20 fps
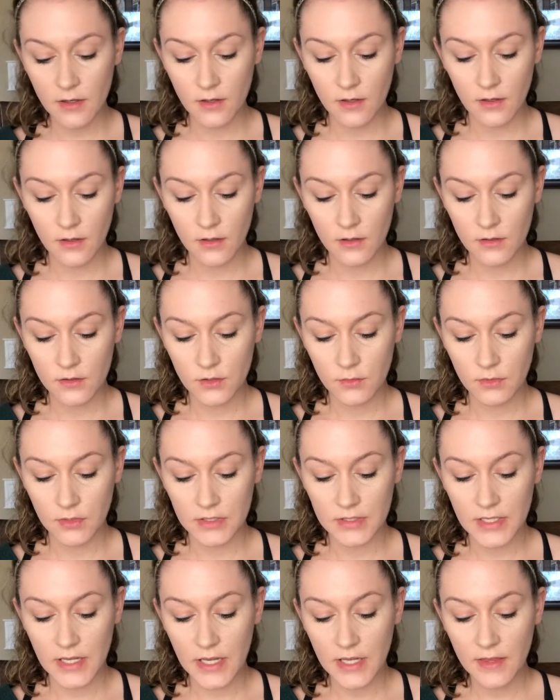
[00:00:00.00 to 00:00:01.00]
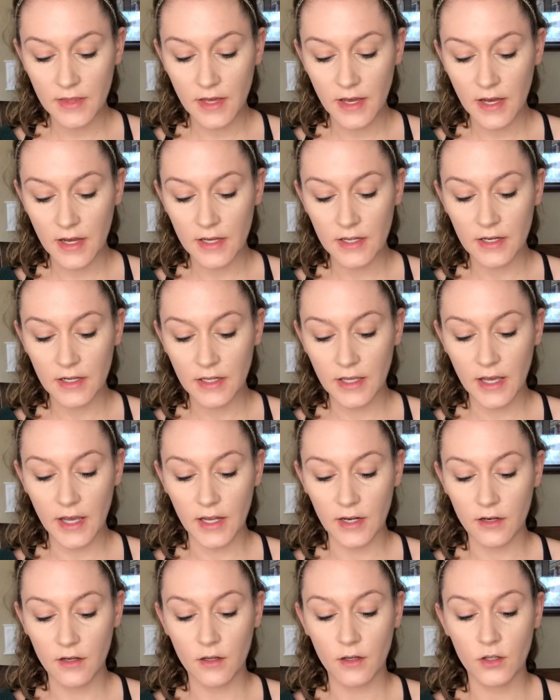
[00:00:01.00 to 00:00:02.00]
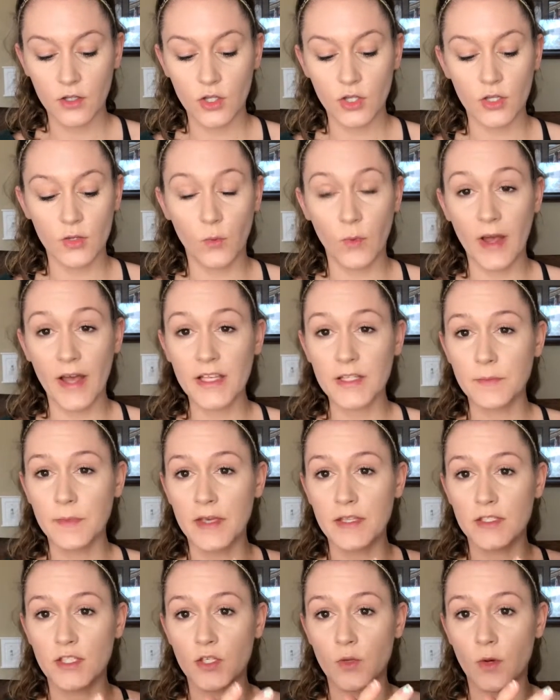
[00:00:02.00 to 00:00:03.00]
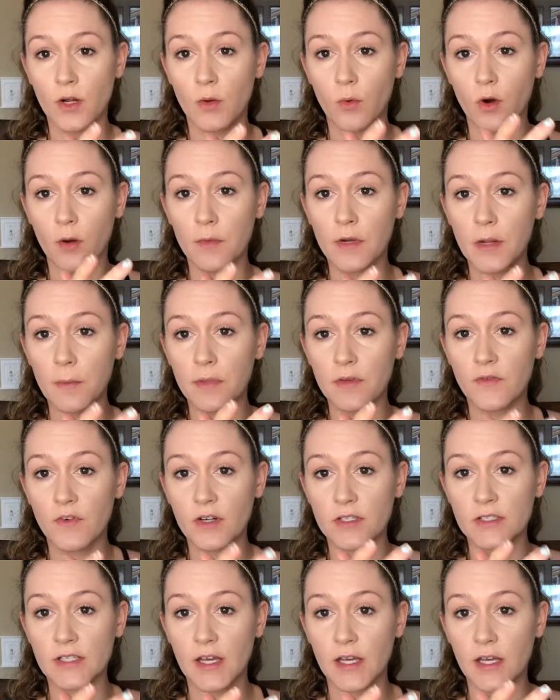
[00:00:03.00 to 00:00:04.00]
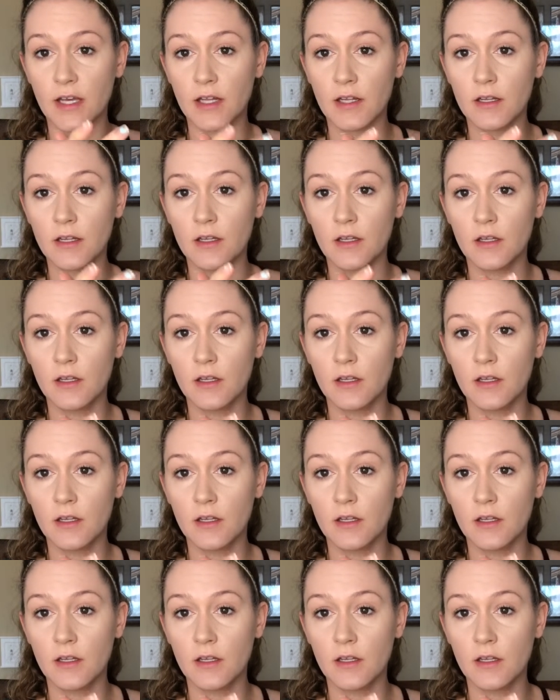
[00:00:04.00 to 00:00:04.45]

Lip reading: So I'm gonna take that, and again, wax base, so you wanna warm it up for a second.